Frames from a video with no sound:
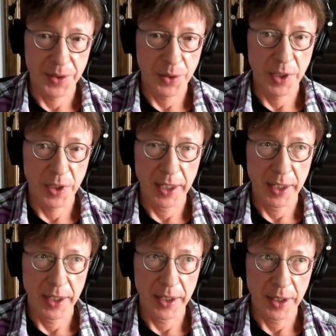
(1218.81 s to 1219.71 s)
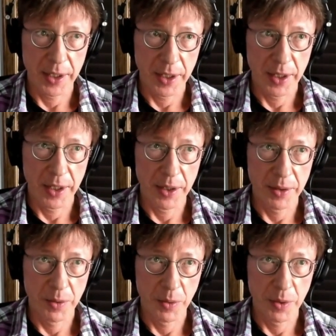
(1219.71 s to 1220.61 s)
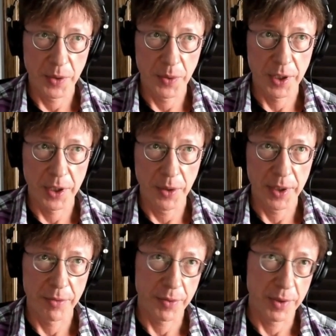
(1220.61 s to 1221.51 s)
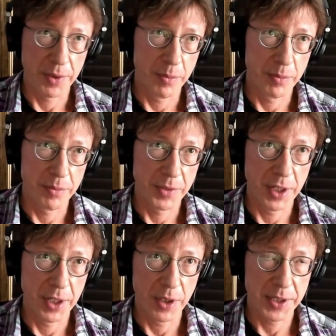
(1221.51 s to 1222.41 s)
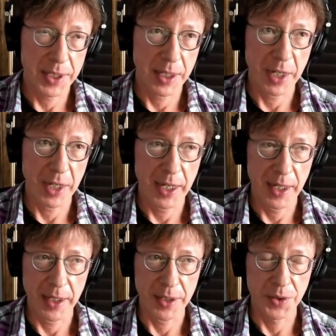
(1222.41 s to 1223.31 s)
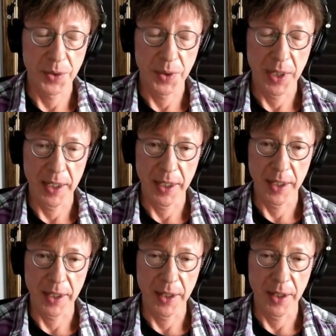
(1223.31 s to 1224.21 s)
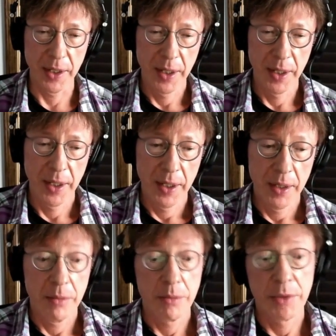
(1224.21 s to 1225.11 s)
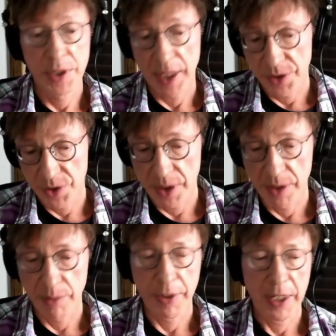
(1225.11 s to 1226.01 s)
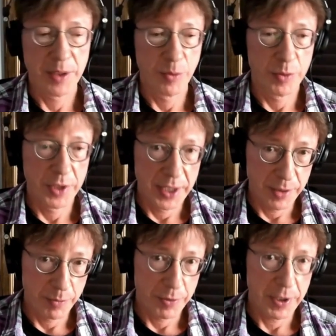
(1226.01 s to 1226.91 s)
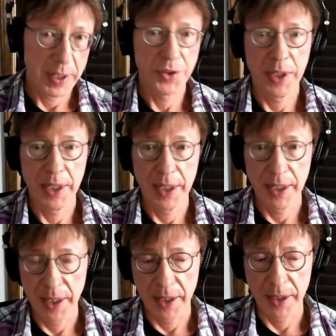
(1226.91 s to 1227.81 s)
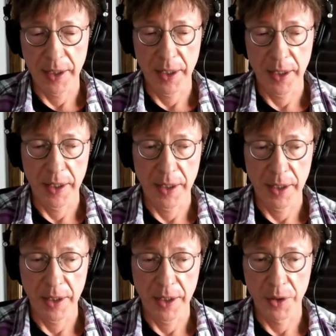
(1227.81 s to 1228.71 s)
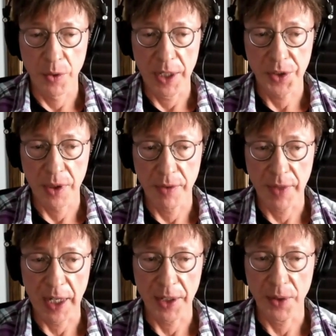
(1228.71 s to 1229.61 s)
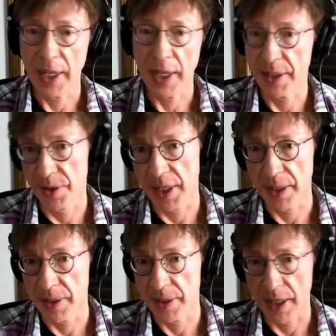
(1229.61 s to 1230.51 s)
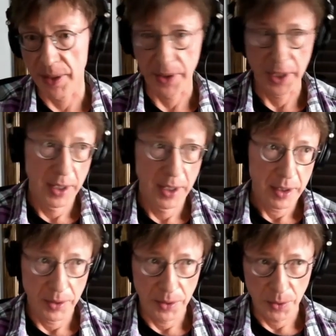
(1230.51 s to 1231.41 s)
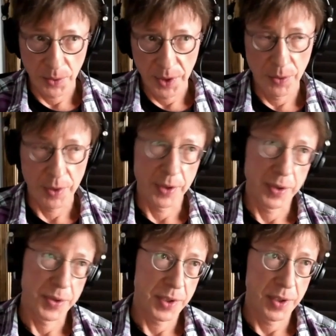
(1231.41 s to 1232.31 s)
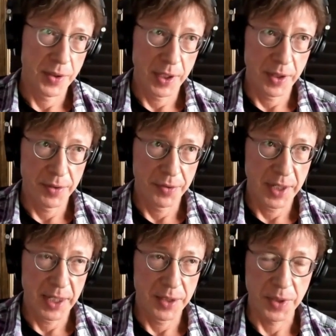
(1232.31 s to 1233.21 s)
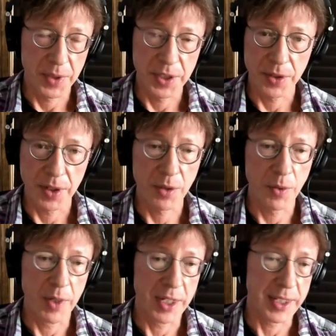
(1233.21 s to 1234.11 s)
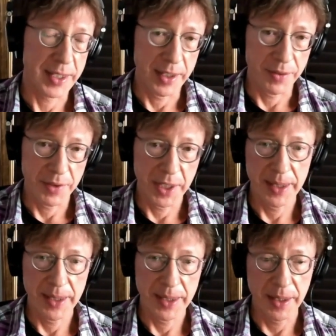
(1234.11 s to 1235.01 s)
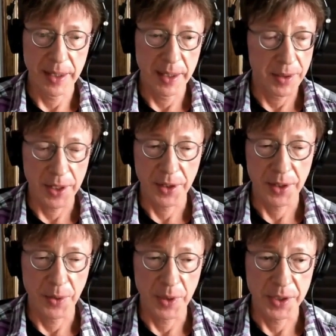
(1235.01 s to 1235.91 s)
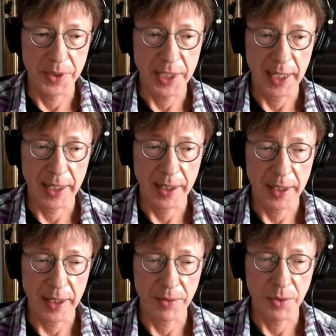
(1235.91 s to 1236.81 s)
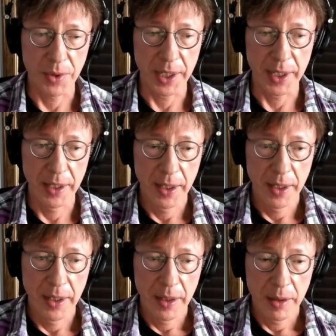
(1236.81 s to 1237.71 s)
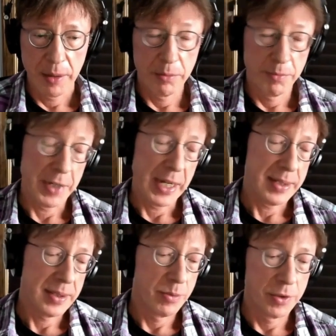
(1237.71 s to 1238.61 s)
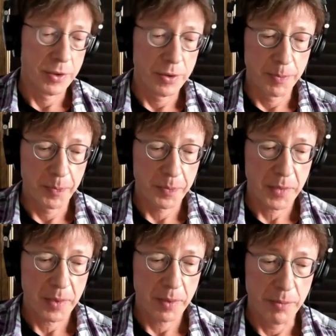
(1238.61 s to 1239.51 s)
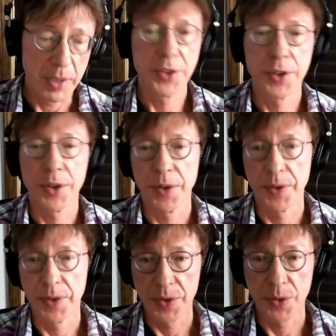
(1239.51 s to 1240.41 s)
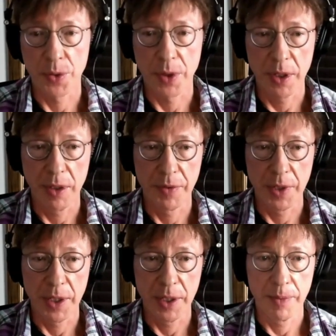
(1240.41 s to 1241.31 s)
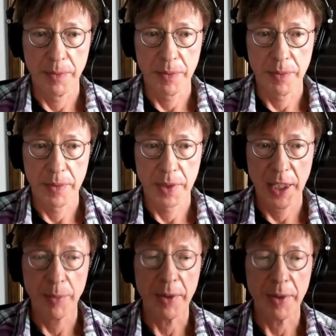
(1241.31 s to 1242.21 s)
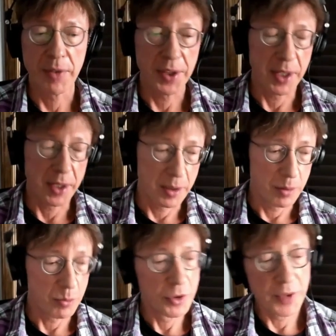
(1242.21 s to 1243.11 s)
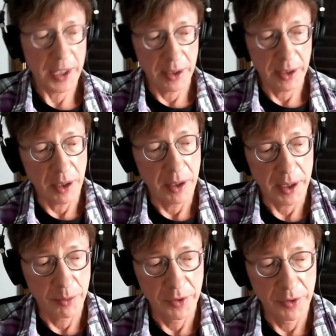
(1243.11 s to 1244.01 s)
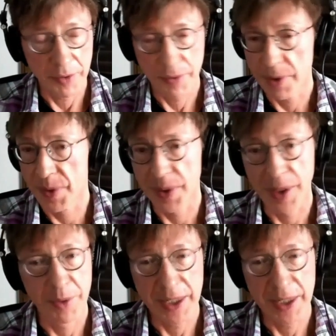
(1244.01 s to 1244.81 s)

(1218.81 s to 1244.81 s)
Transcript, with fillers: So we're going to hit uh, we're, we're going from you know all time highs to hitting a recession, possibly a depression, and uh, a, a question of how do you handle that out in the real world. So you know the Fed has restarted quantitative easing. They're going to take every possible measure to sort of uh, keep everything moving along and moving forward.